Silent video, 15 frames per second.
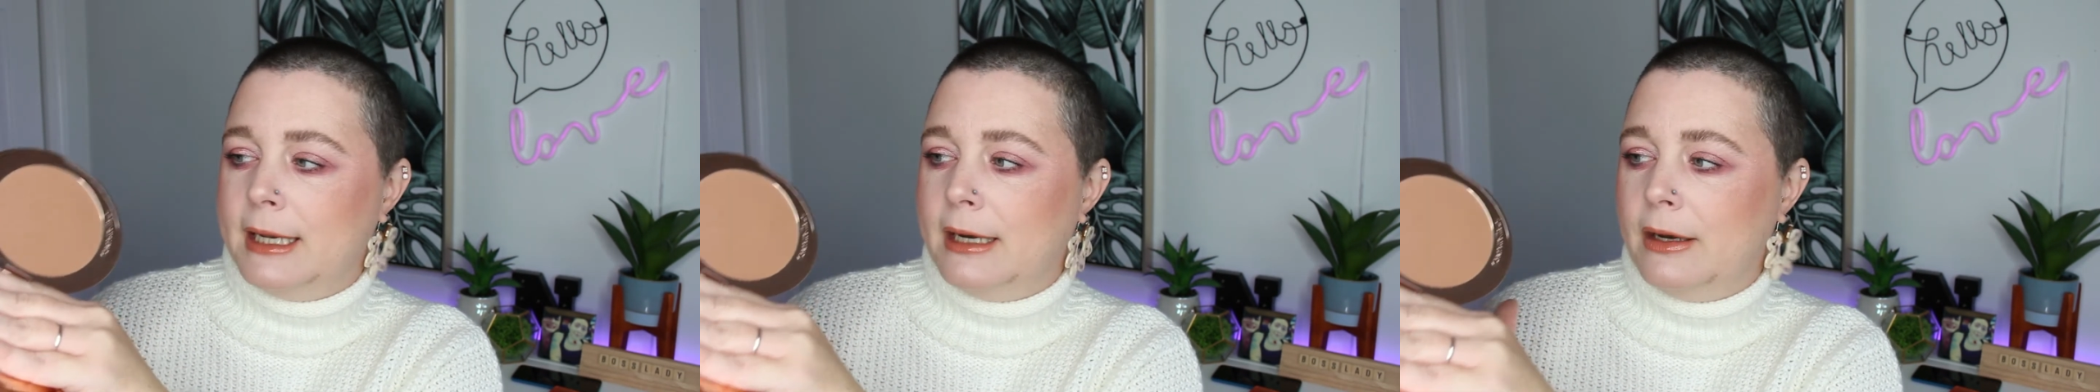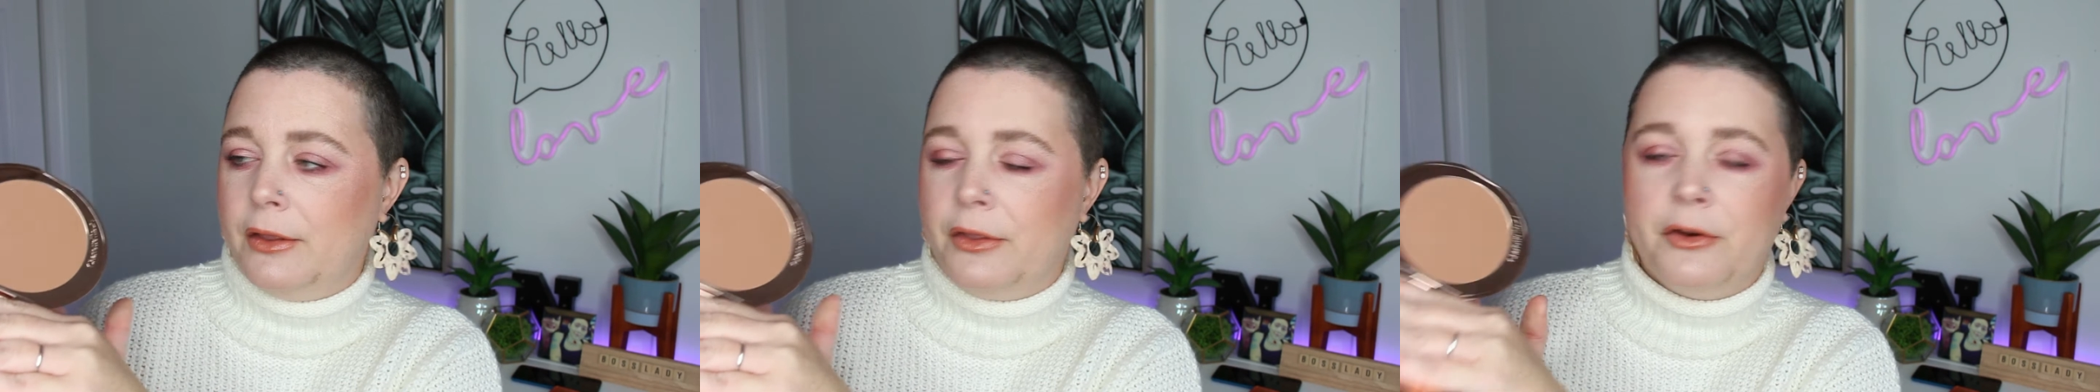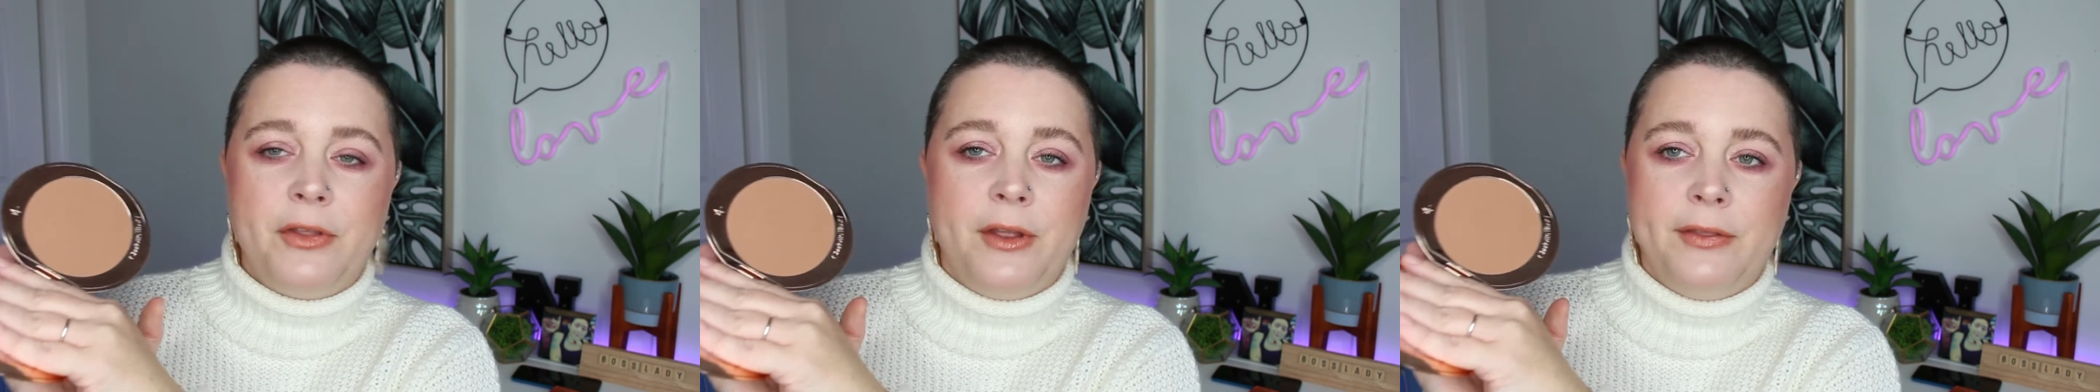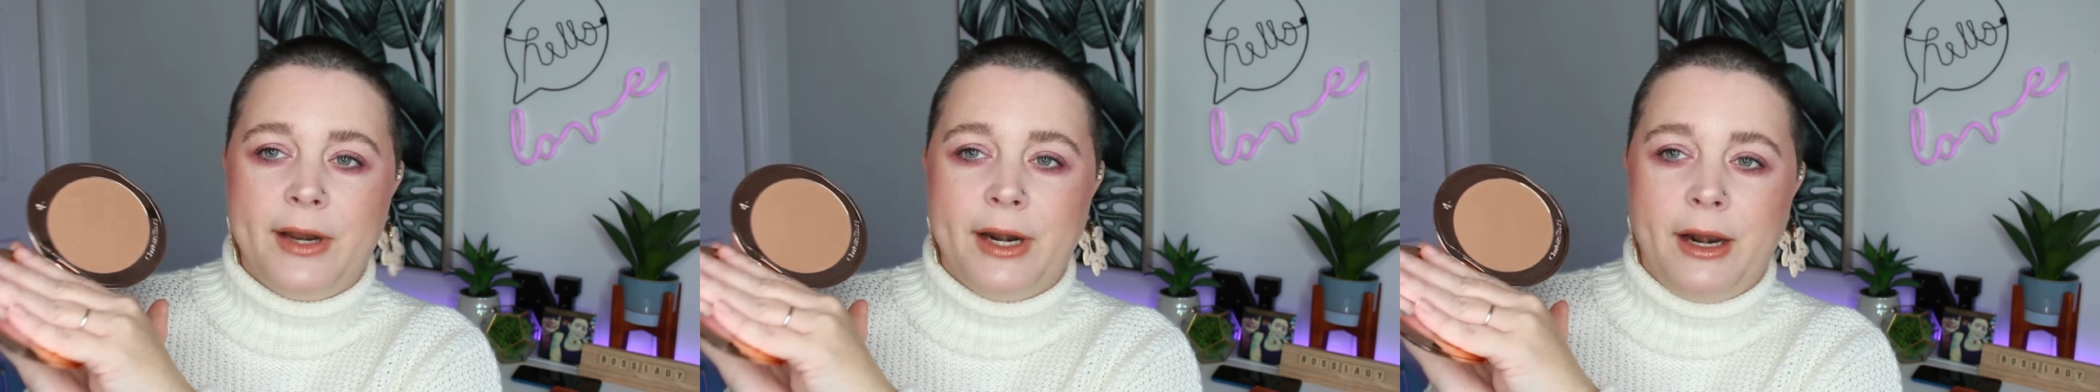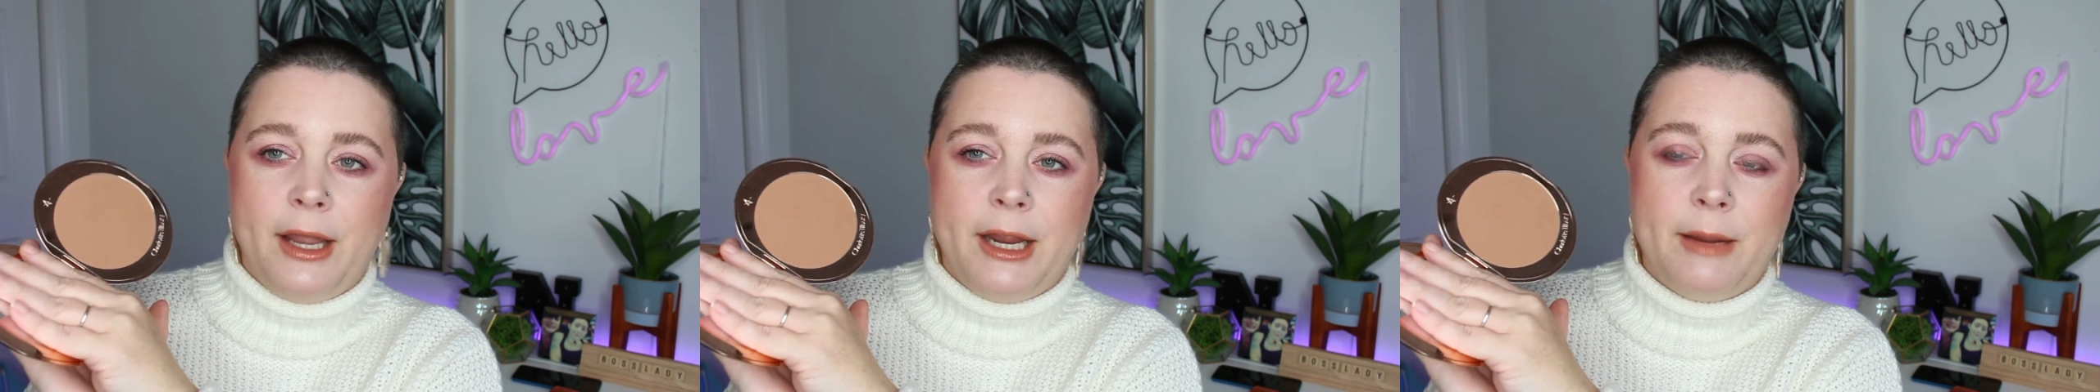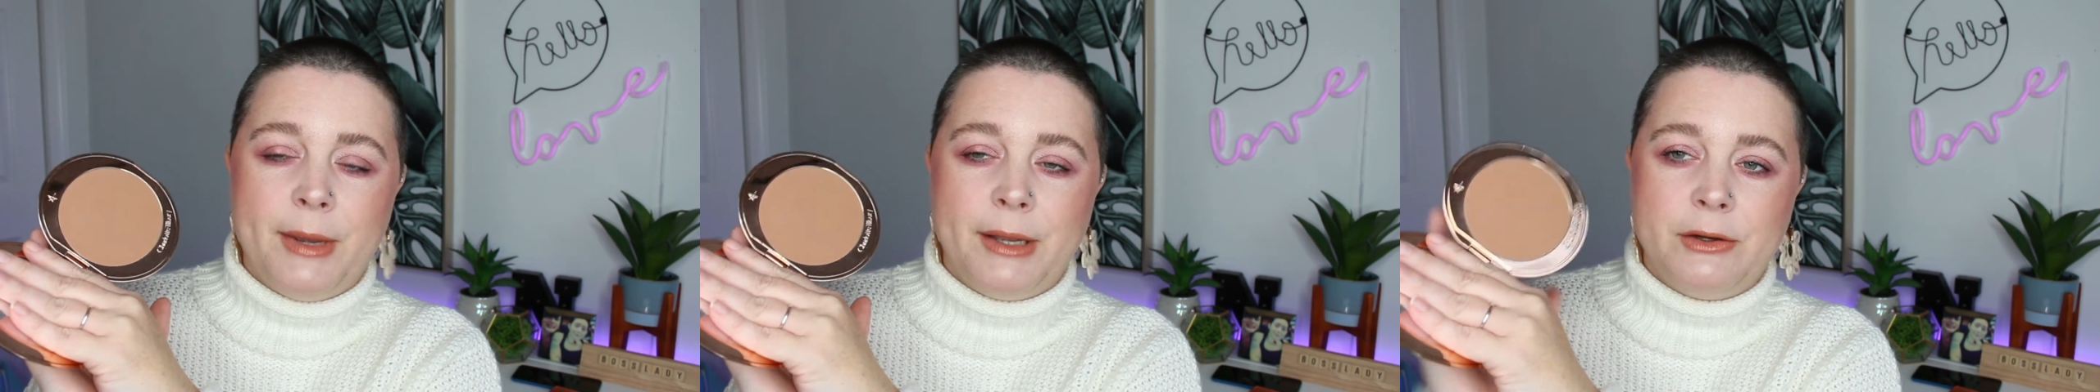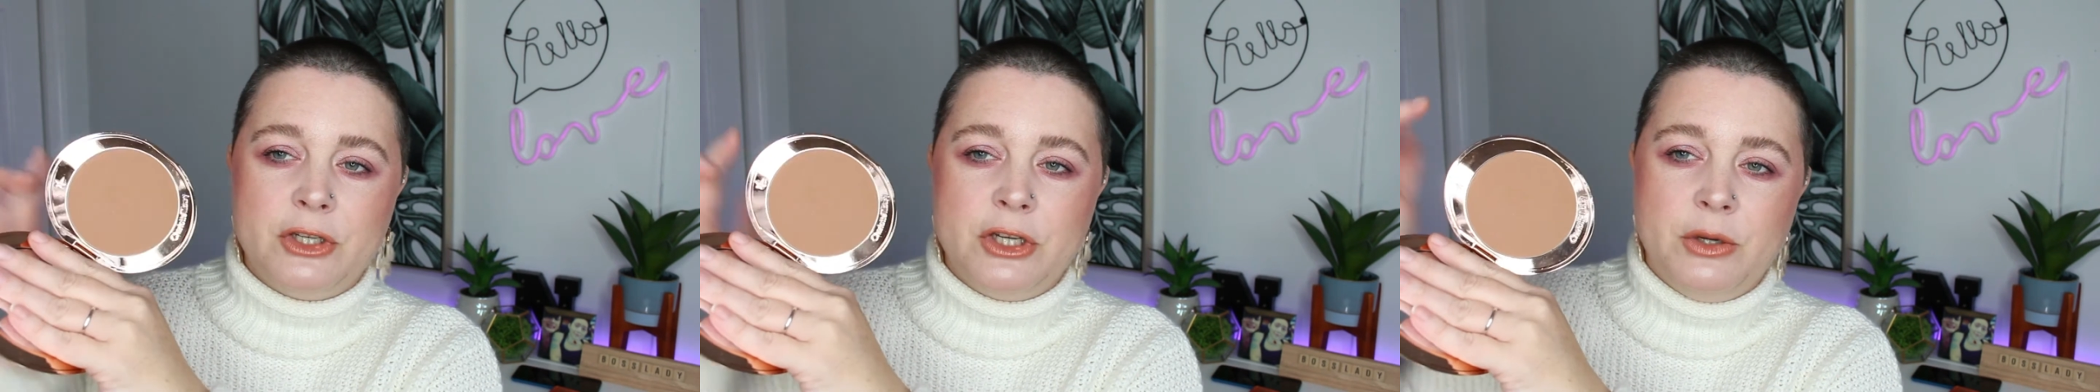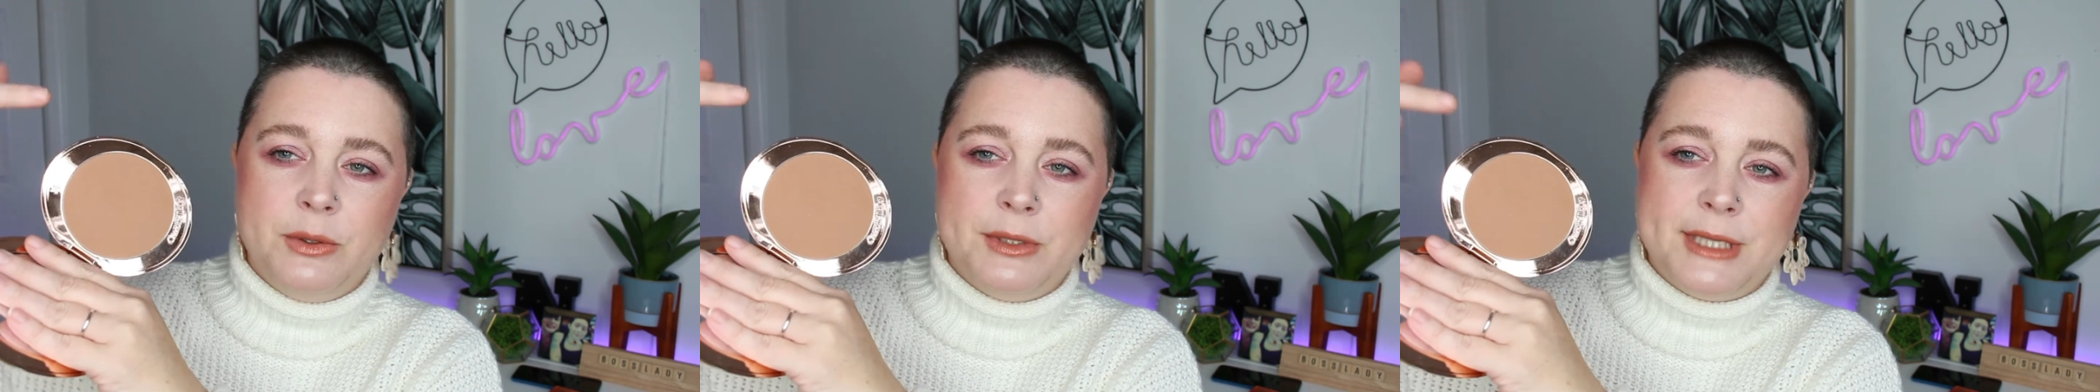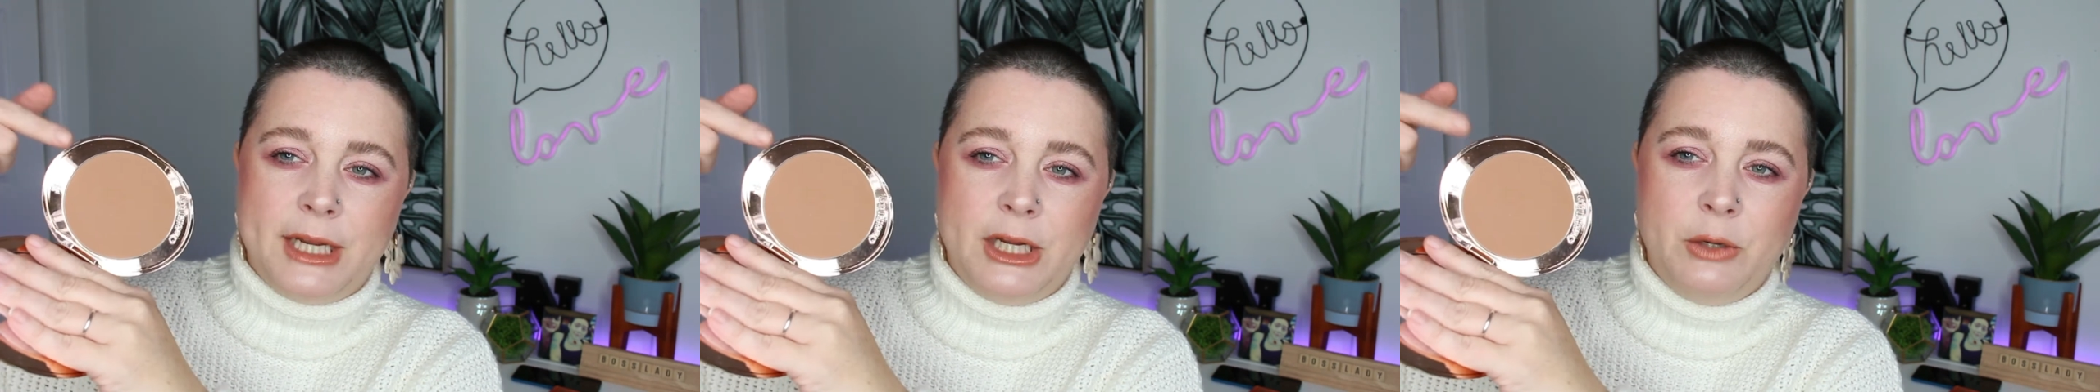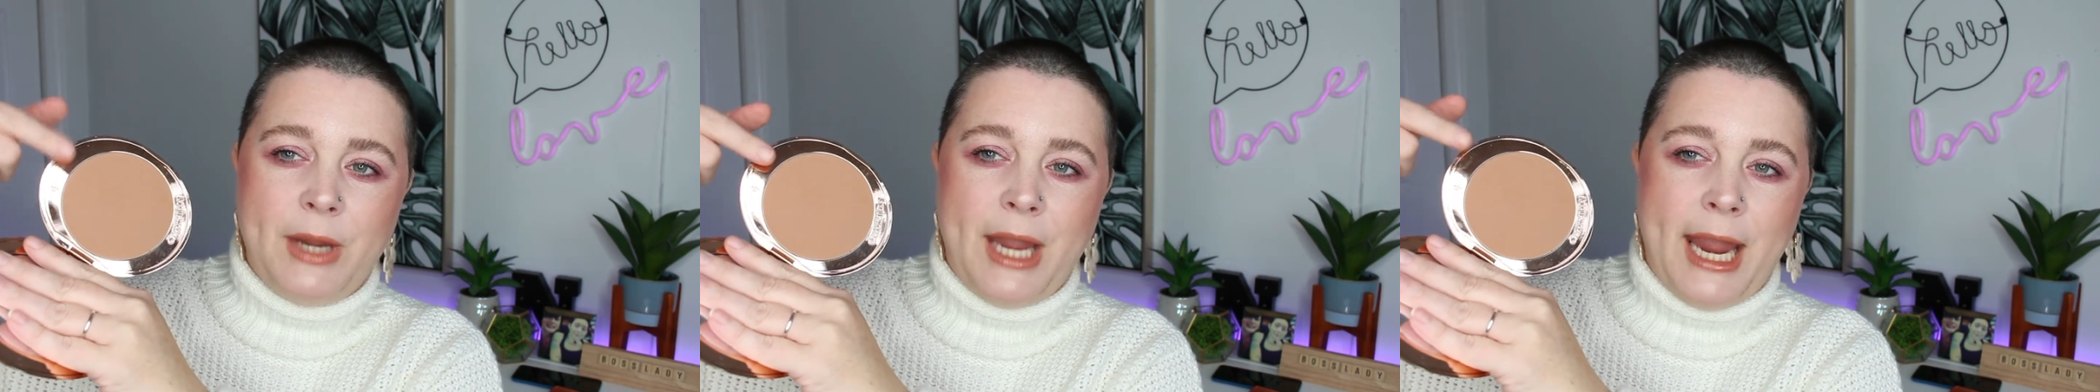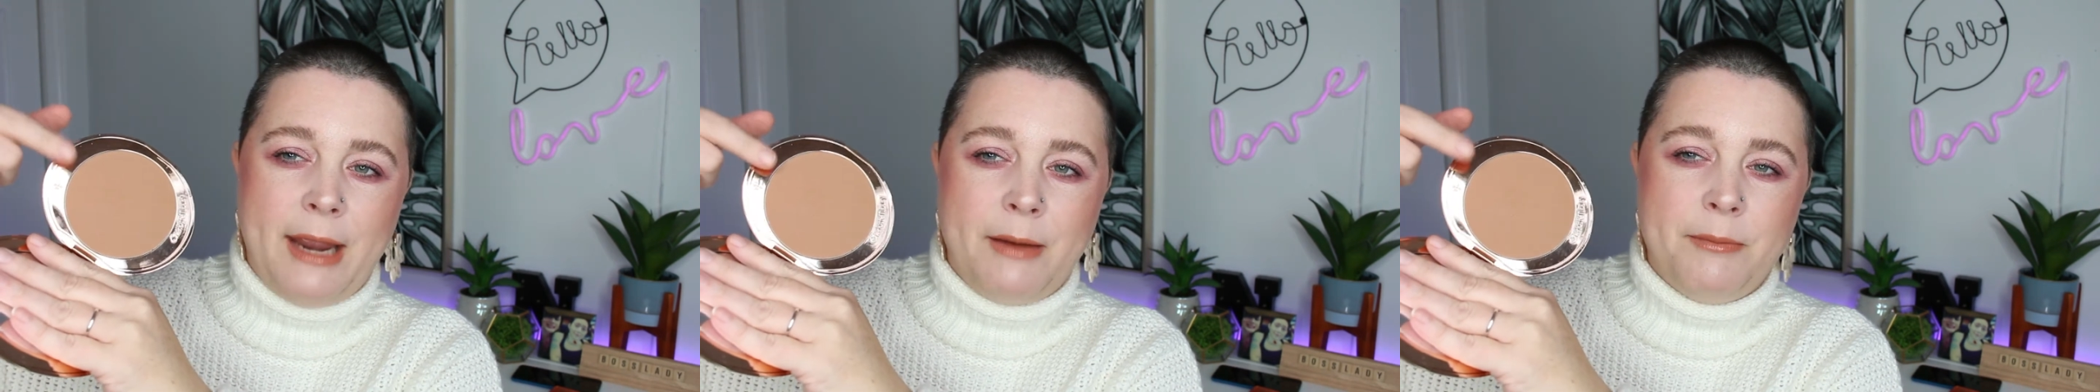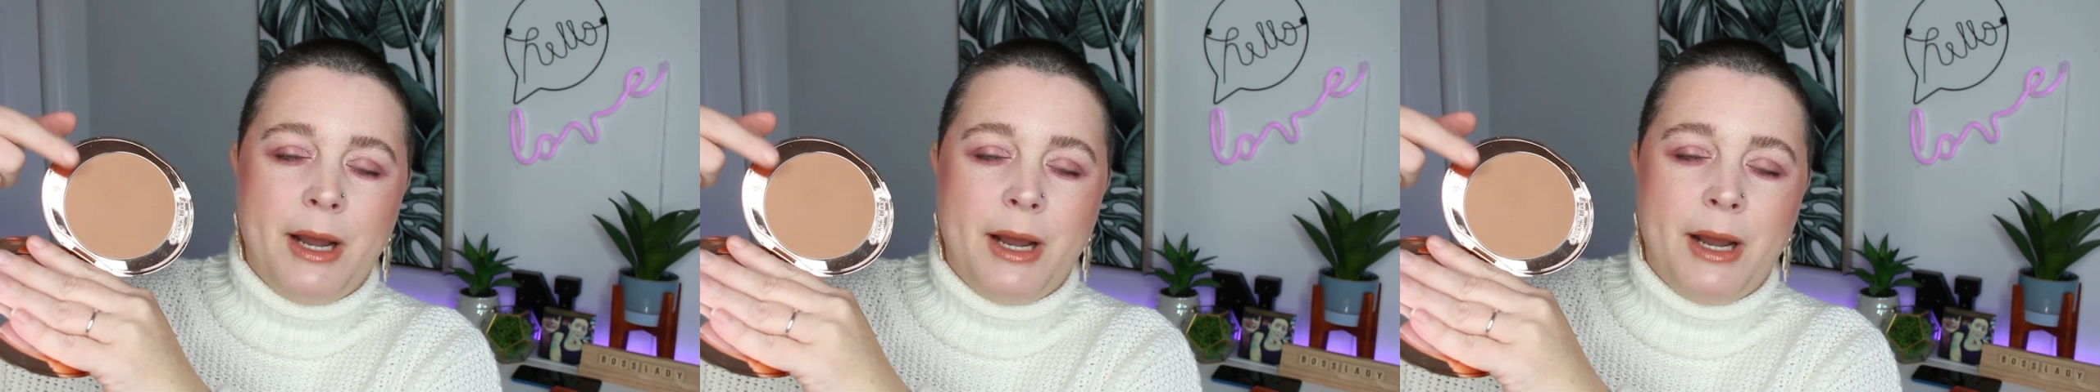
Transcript: Another thing that I like about it too is that you can